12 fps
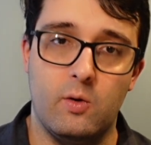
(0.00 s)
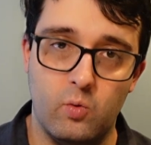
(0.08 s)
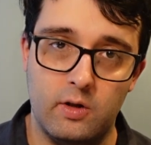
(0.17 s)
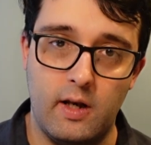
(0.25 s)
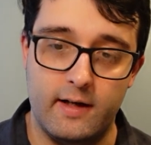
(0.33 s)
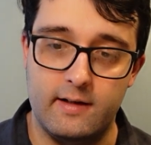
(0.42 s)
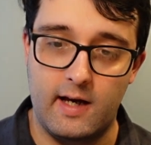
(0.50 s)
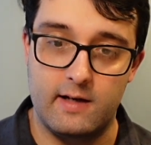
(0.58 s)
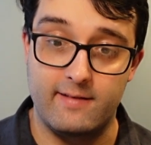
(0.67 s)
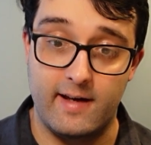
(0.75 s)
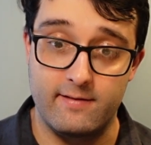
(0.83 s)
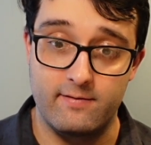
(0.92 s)
would like to
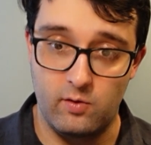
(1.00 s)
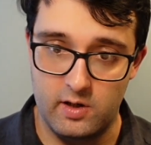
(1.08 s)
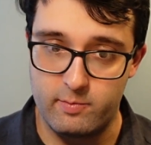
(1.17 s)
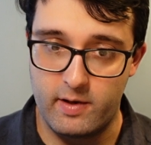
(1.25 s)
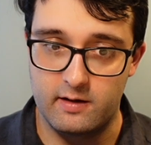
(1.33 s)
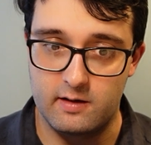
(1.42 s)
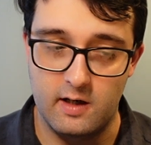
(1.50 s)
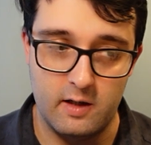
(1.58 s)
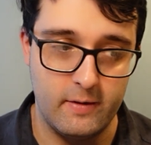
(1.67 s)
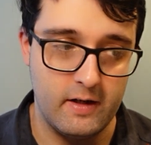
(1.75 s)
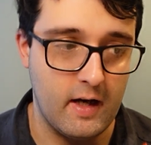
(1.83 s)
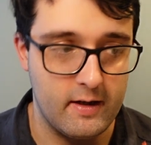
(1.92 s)
have a fully painted
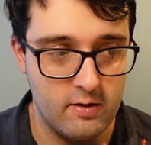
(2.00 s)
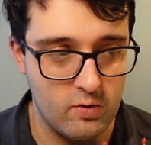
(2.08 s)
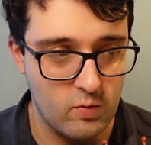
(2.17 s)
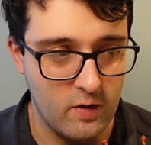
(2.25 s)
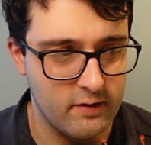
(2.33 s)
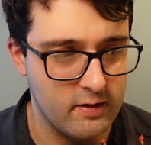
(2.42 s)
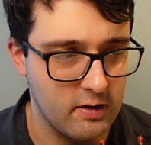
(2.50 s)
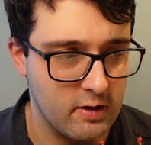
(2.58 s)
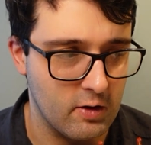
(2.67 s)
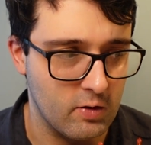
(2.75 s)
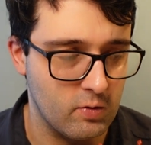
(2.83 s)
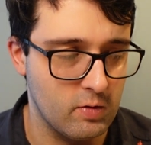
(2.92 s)
army. I don't want to
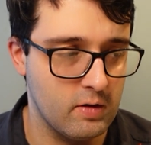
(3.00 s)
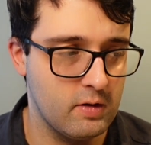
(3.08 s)
go